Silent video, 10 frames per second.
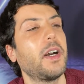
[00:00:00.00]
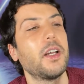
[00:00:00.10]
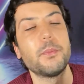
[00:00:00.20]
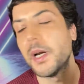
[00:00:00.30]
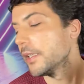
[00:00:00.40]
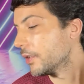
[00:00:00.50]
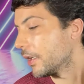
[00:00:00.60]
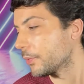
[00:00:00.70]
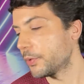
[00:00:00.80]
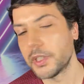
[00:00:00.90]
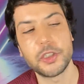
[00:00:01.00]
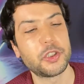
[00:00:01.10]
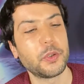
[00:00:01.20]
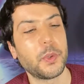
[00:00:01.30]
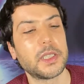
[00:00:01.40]
find my dog
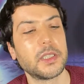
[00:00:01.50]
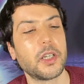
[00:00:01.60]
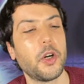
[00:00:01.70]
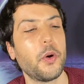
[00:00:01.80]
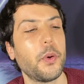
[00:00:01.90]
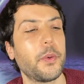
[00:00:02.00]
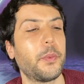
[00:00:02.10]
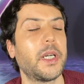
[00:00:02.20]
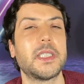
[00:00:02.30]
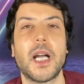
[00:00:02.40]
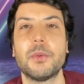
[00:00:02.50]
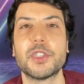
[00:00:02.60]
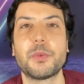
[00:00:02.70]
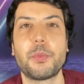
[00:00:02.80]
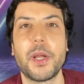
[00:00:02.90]
brush a while ago while I
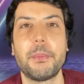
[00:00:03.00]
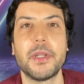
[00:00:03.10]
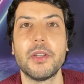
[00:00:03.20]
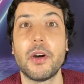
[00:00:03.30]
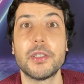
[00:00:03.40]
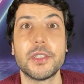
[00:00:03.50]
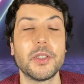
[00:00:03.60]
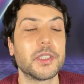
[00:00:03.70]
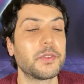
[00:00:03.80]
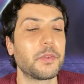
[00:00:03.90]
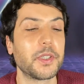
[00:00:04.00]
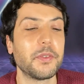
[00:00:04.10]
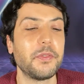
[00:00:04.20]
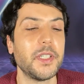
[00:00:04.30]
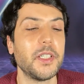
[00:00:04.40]
was prepping all the dolls for the
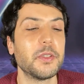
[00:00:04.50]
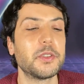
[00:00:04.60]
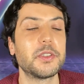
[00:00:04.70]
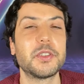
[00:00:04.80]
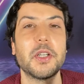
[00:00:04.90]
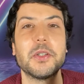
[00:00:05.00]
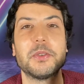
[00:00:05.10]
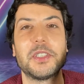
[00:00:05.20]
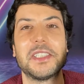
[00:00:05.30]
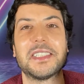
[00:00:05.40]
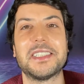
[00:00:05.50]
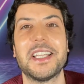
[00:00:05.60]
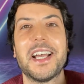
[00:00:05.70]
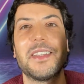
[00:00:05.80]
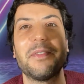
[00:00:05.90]
videos, so she's
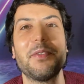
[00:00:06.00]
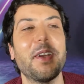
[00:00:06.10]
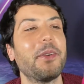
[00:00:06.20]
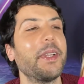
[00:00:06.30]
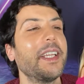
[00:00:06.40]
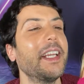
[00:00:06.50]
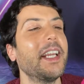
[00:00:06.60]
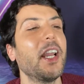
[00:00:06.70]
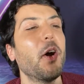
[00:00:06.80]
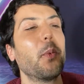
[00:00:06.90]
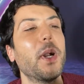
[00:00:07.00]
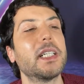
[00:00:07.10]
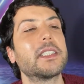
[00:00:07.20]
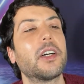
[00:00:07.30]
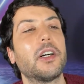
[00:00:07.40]
not very
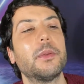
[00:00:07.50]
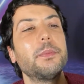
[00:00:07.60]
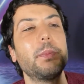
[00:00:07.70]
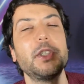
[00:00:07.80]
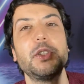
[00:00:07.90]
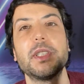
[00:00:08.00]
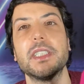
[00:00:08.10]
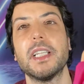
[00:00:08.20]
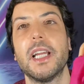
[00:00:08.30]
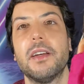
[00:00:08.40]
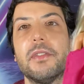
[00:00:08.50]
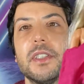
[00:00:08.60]
well combed, but you can have